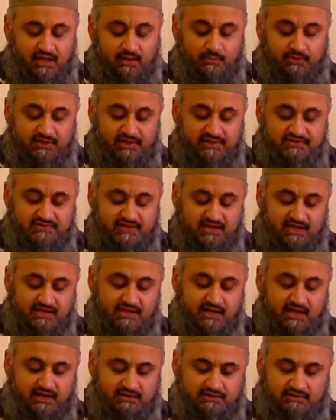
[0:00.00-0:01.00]
And when I say
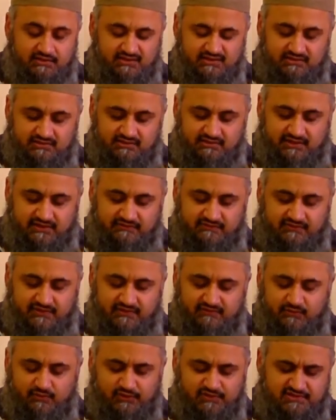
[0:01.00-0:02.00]
young, they've,
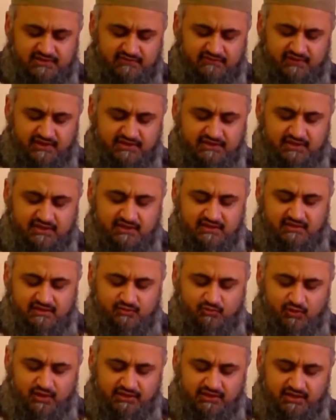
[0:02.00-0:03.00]
they've quantified it here
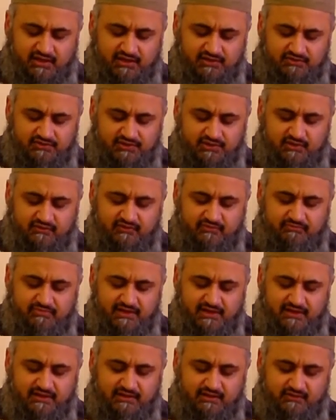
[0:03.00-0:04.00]
one hundredth of a
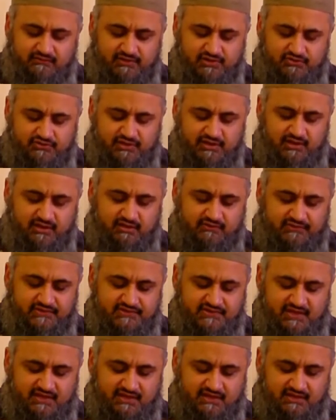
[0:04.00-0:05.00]
billionth of a trillionth of a
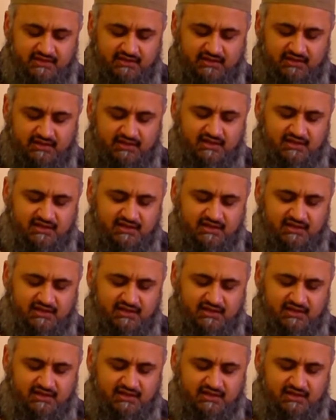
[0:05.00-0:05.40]
second.